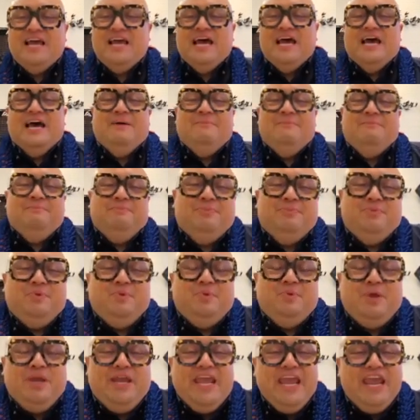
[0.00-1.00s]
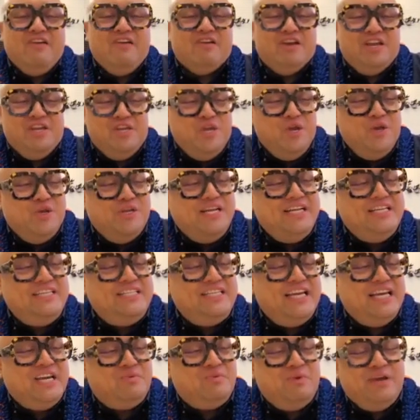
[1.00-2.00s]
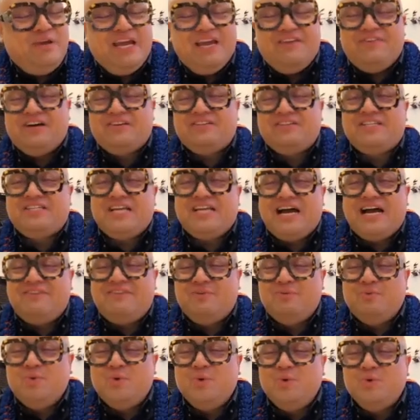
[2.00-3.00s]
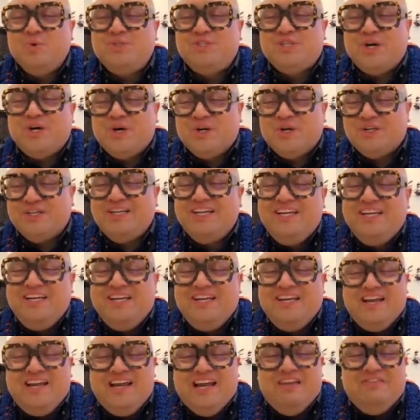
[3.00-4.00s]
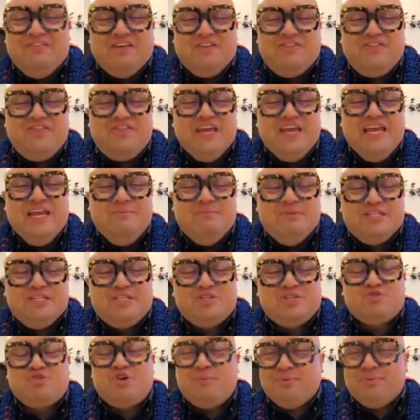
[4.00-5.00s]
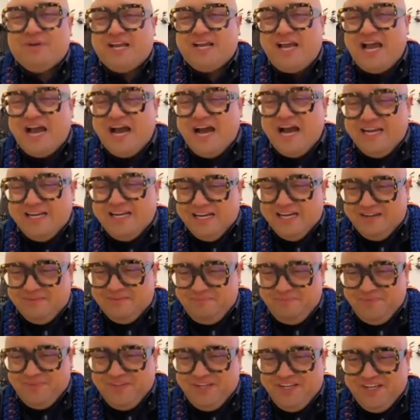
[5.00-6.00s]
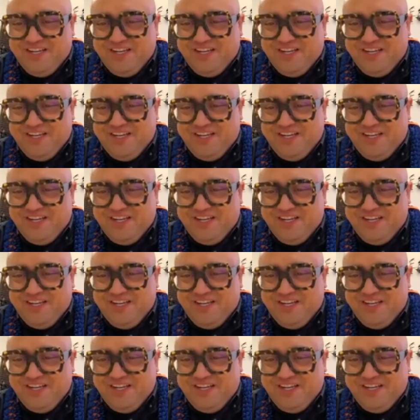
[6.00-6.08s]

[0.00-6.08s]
Here at Unitec, we have our staff awards on, and the theme is Tropicana.